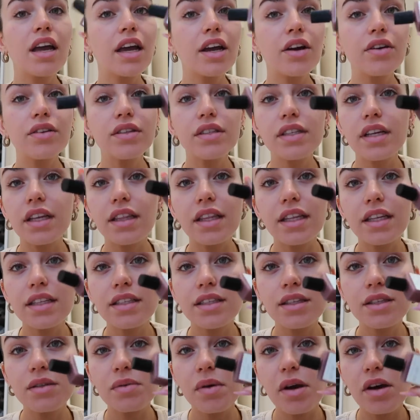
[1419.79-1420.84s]
I got sent
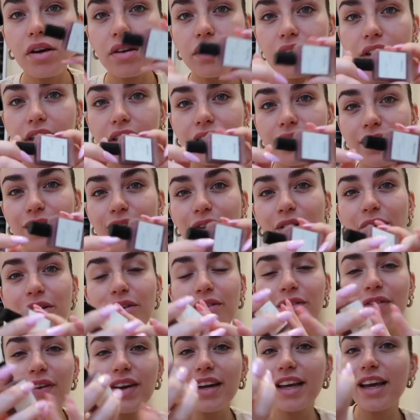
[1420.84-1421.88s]
this as well. It's
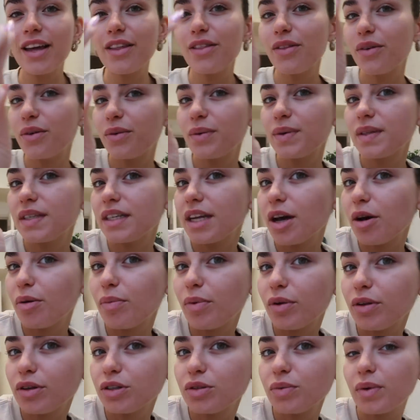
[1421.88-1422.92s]
so funny. I thought it was nail
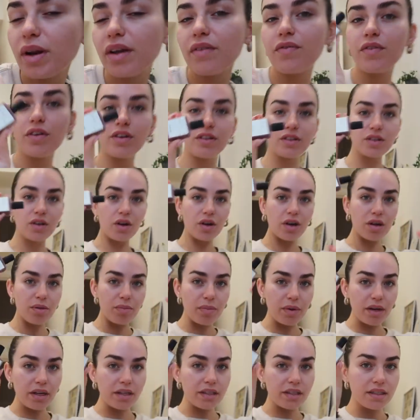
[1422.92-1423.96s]
polish when I first got it,
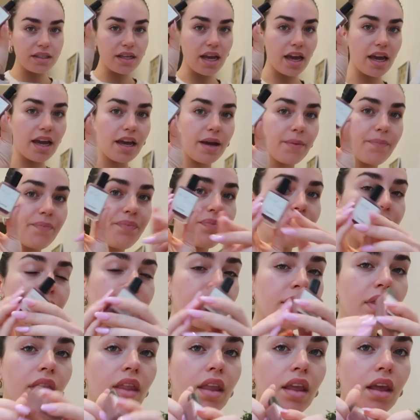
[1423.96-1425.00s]
but it's a
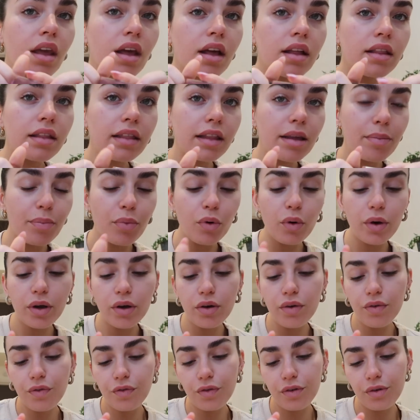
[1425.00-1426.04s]
lip
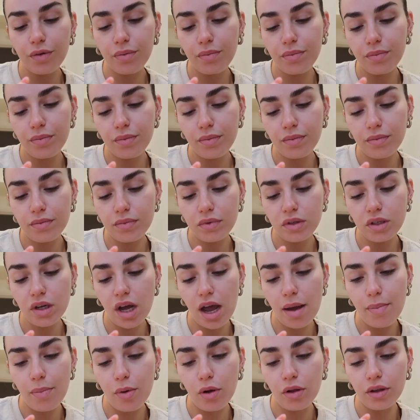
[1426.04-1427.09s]
oil from
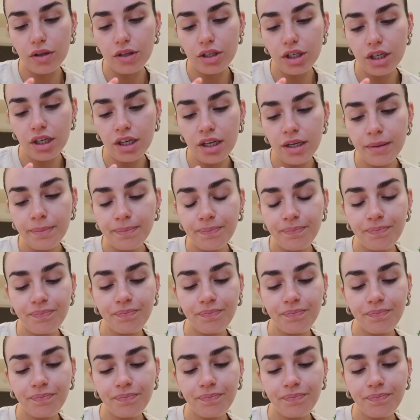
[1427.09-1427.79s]
Typology.